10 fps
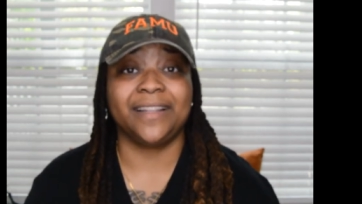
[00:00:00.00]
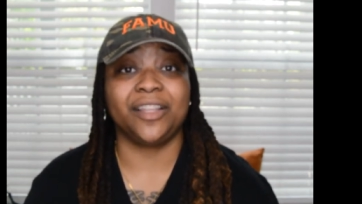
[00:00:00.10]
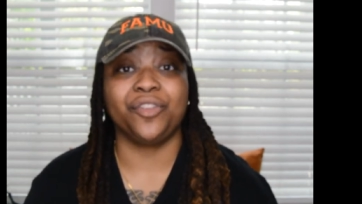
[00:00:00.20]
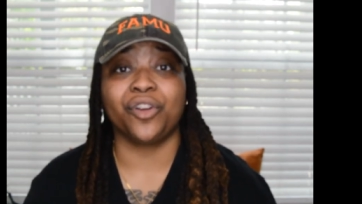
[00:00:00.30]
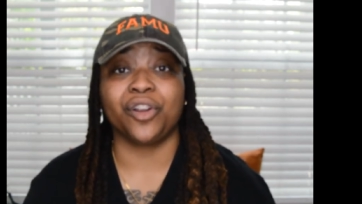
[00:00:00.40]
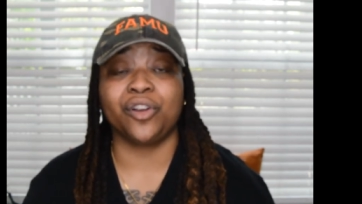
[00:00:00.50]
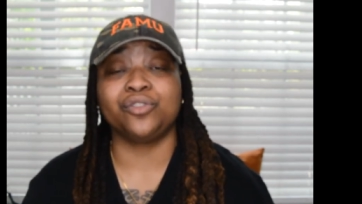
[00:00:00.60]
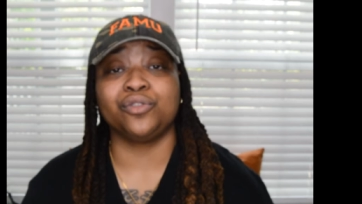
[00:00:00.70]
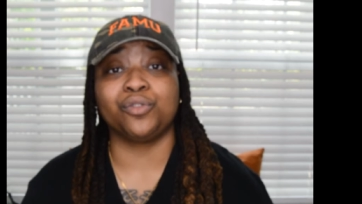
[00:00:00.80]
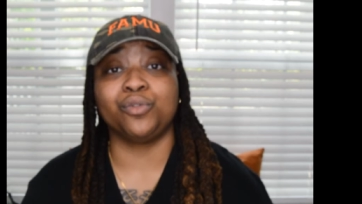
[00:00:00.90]
Then you're going to go
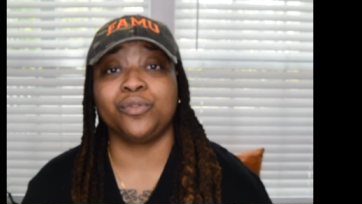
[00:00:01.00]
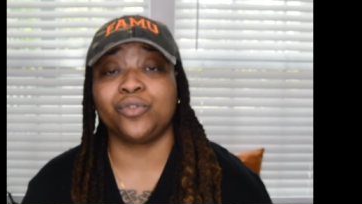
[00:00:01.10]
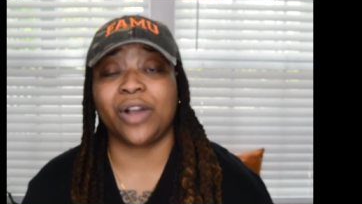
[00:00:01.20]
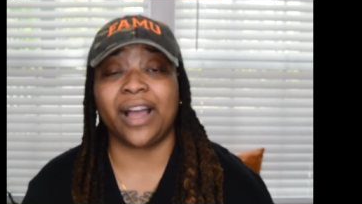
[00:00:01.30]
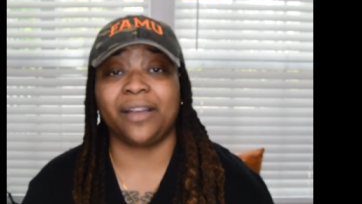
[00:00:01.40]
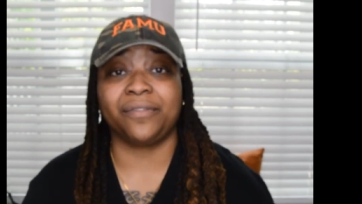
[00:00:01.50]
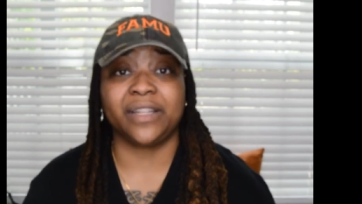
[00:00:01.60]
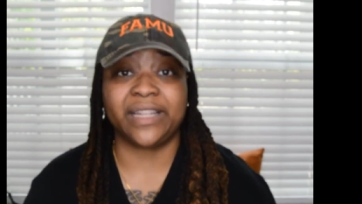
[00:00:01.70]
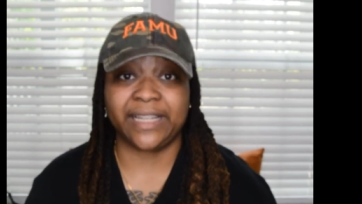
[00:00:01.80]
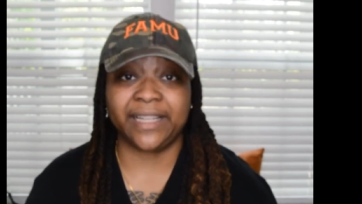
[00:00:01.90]
to a Google Drive
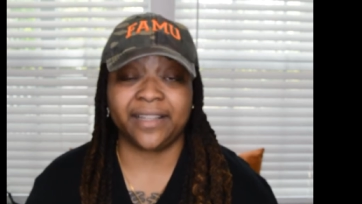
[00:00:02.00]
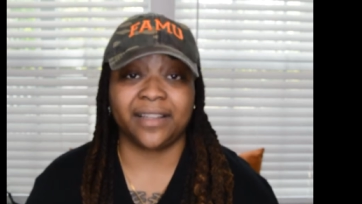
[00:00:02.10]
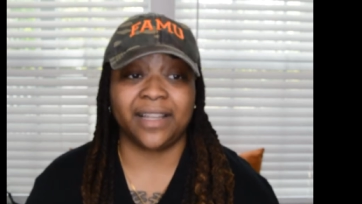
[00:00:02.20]
link.